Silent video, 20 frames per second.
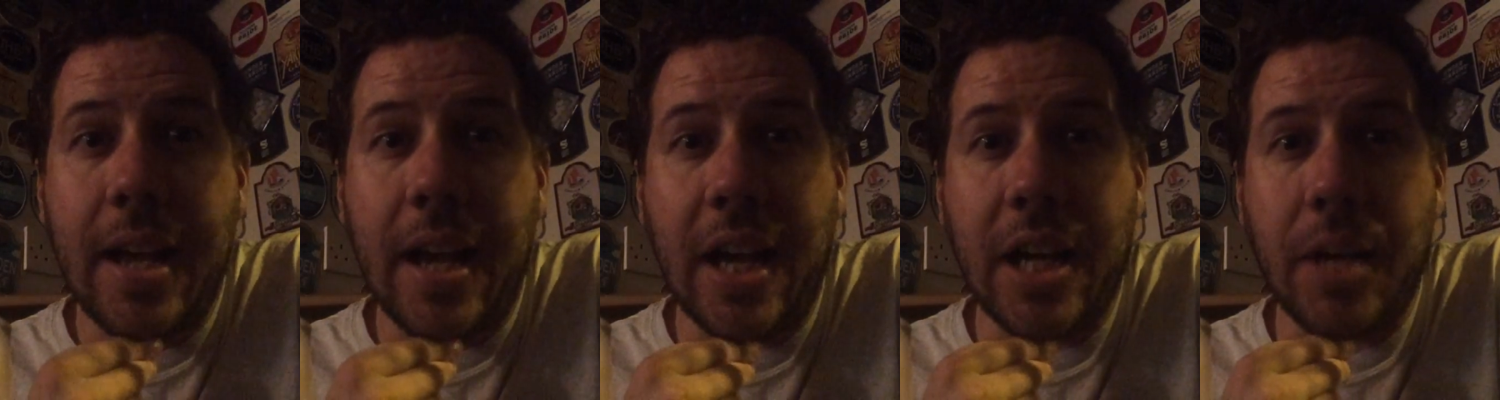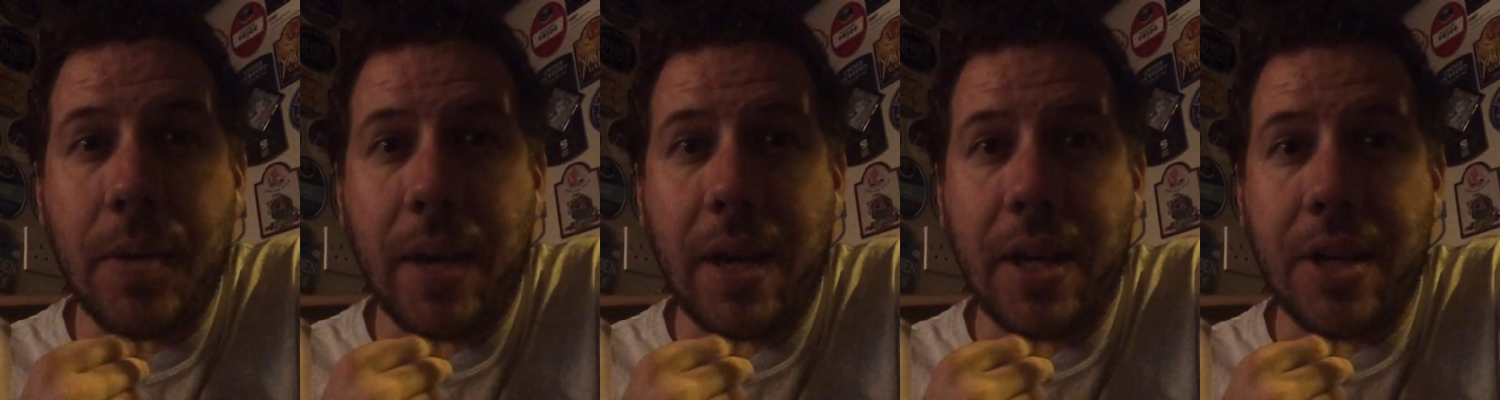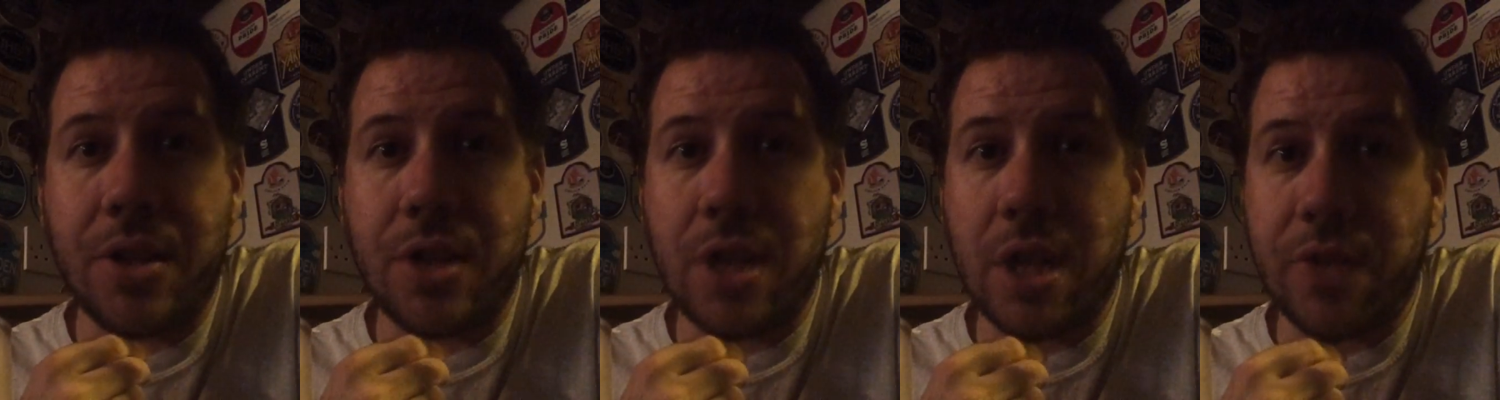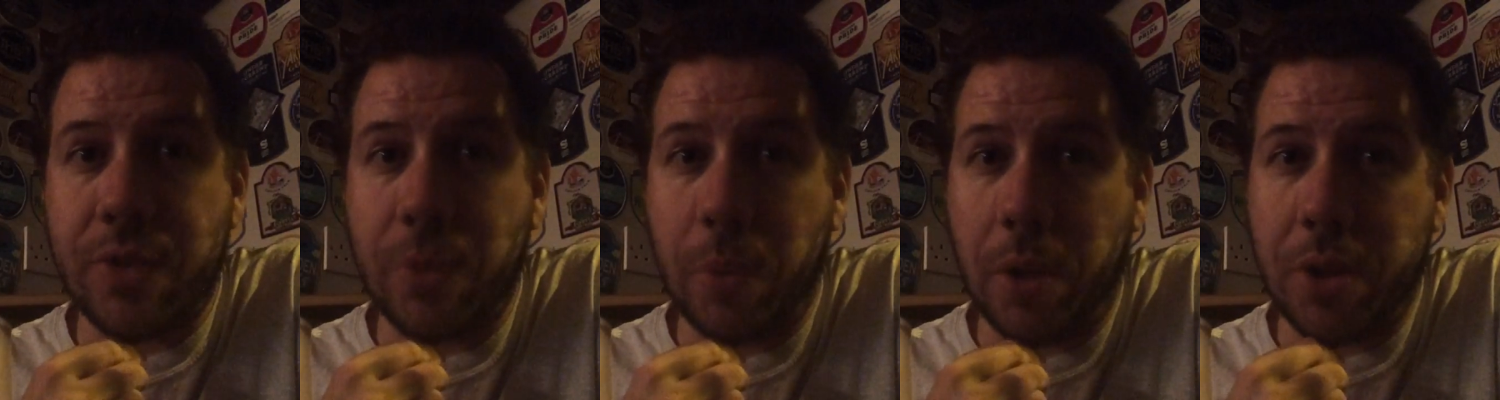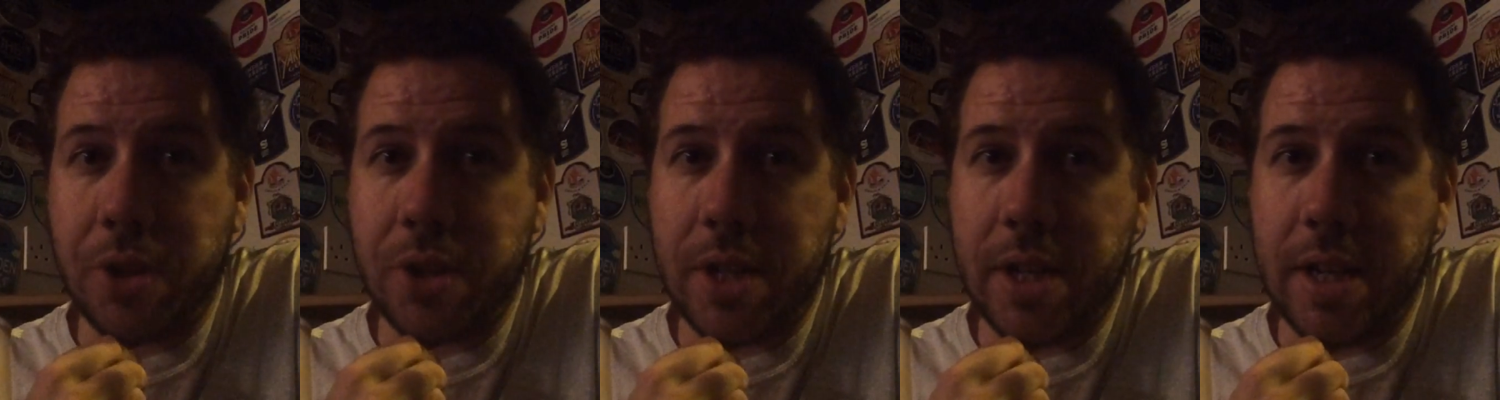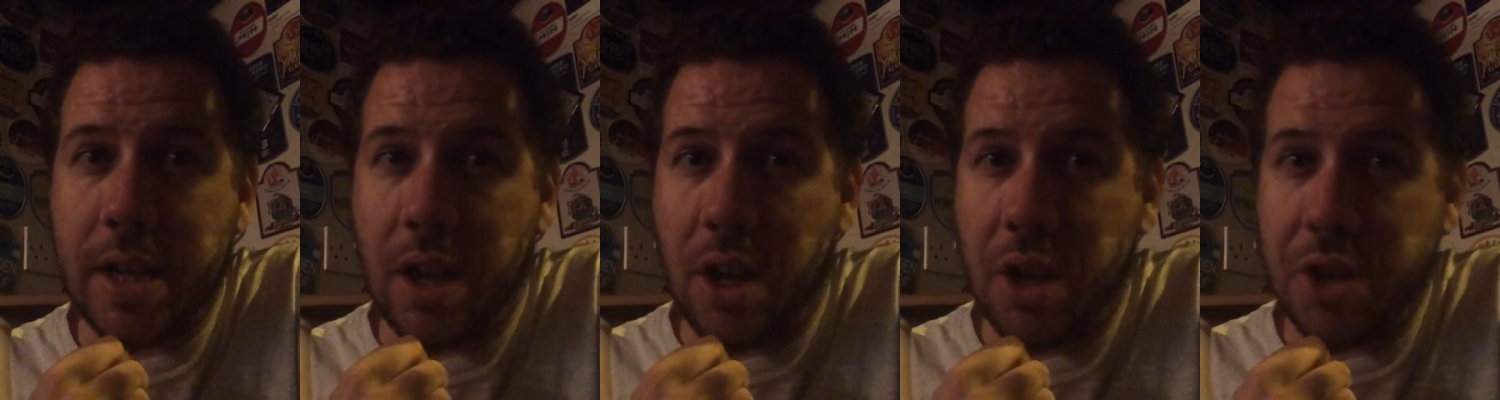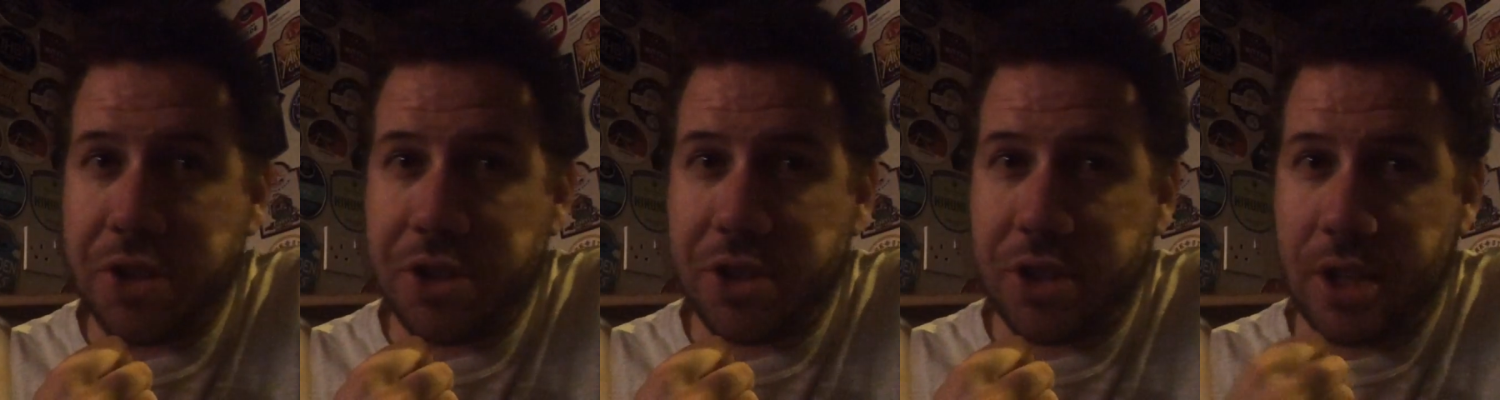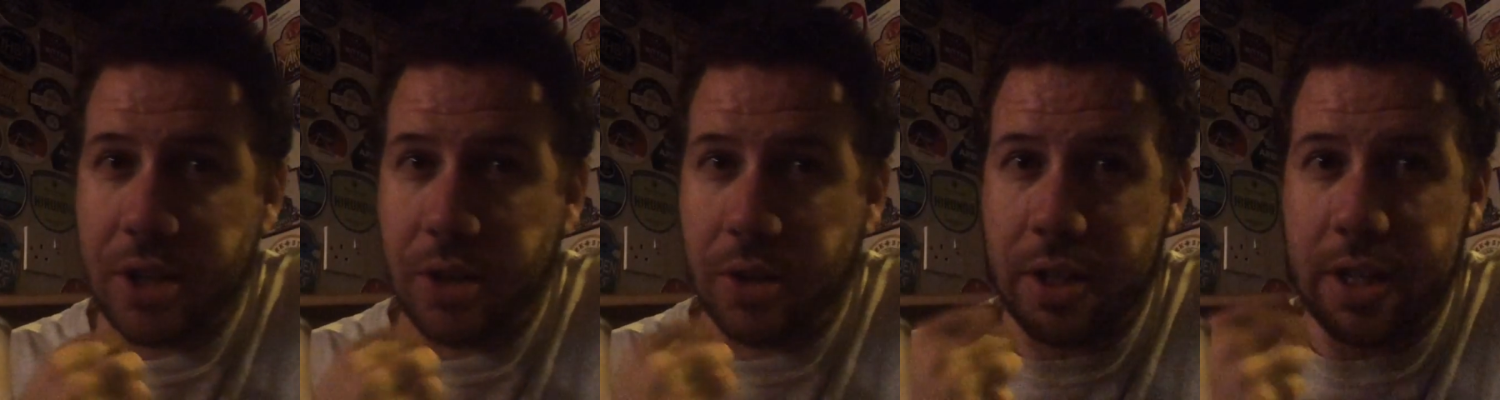Anyway, cheers for watching. I'll
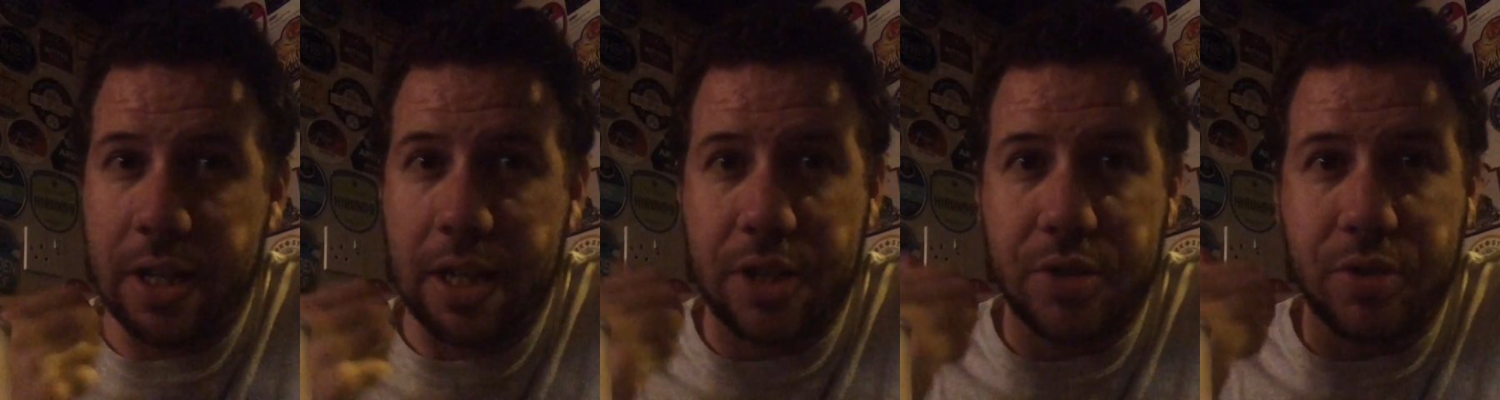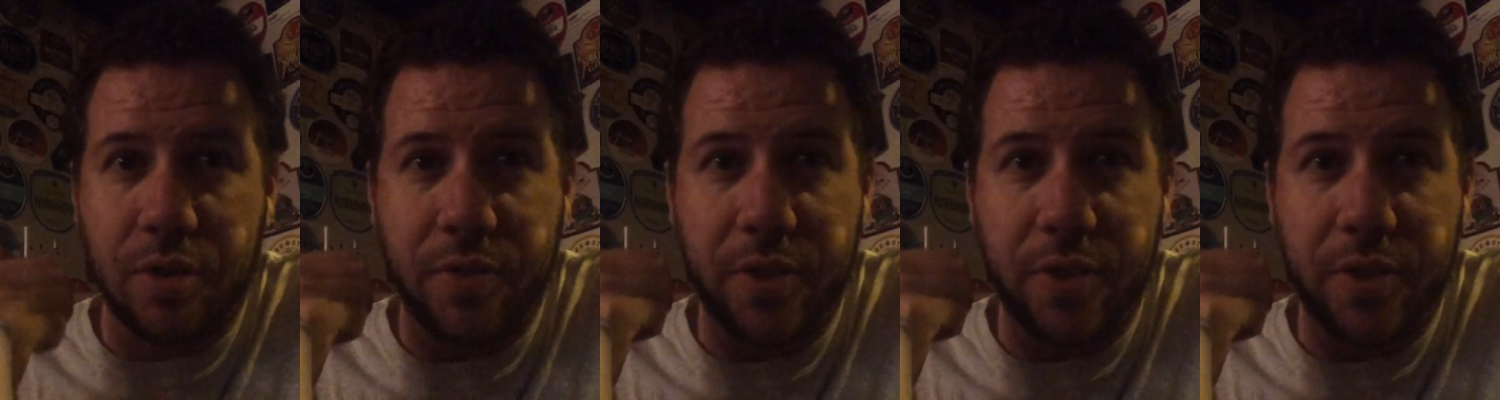see you on the next